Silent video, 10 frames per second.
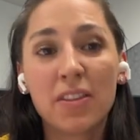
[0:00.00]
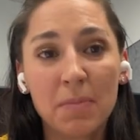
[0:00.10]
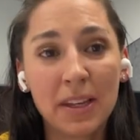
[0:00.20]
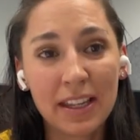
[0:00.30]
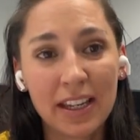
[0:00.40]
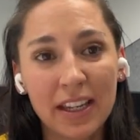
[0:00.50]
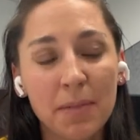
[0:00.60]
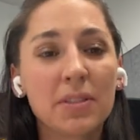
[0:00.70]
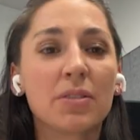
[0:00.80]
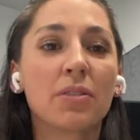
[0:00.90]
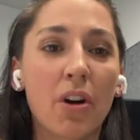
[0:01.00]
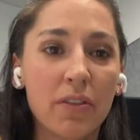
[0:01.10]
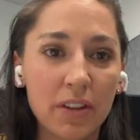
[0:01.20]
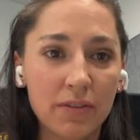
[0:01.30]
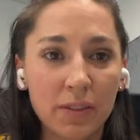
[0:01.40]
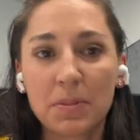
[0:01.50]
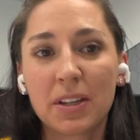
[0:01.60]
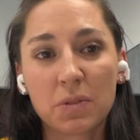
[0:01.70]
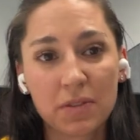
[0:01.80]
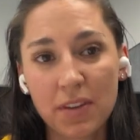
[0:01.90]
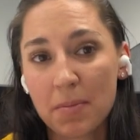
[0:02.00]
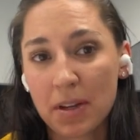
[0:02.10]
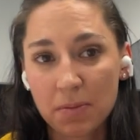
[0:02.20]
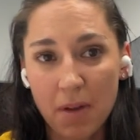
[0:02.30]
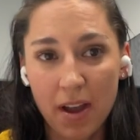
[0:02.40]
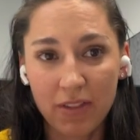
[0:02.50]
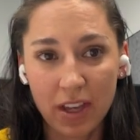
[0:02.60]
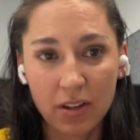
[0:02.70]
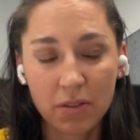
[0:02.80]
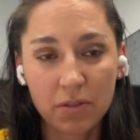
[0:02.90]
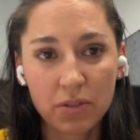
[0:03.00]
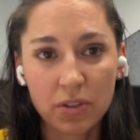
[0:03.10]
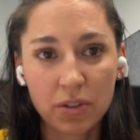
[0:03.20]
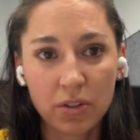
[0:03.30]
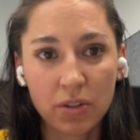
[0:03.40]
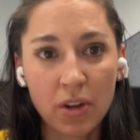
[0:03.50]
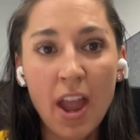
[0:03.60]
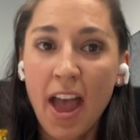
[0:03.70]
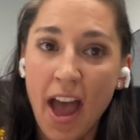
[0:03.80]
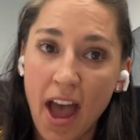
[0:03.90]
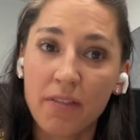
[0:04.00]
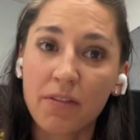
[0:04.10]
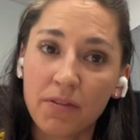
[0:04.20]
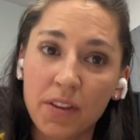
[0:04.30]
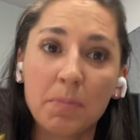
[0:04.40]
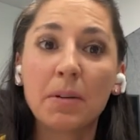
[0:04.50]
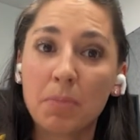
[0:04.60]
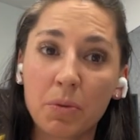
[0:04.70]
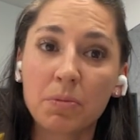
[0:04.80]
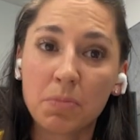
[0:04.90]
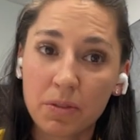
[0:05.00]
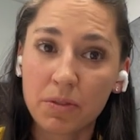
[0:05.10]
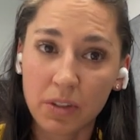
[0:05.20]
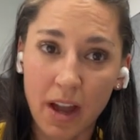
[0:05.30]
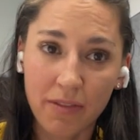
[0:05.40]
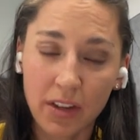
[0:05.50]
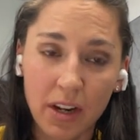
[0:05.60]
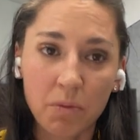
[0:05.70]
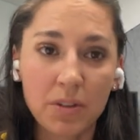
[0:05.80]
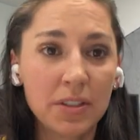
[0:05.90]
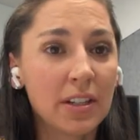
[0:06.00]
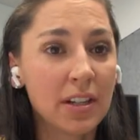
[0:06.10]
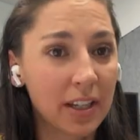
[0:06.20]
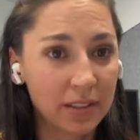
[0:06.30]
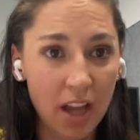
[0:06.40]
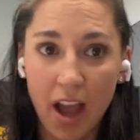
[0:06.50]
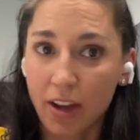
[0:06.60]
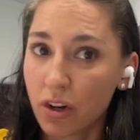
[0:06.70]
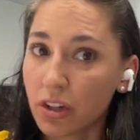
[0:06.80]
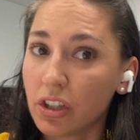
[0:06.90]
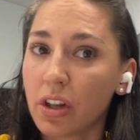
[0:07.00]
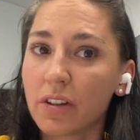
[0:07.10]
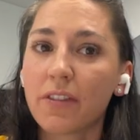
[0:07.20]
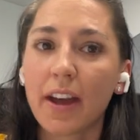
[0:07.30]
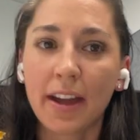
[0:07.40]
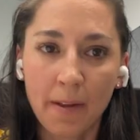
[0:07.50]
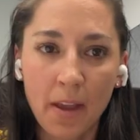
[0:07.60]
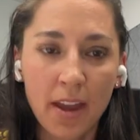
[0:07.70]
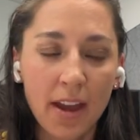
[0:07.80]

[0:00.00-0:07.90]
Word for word: at the beginning up until covid Flip Tees was very much my vehicle to have the big bold beautiful life that i wanted and i, I got a lot of that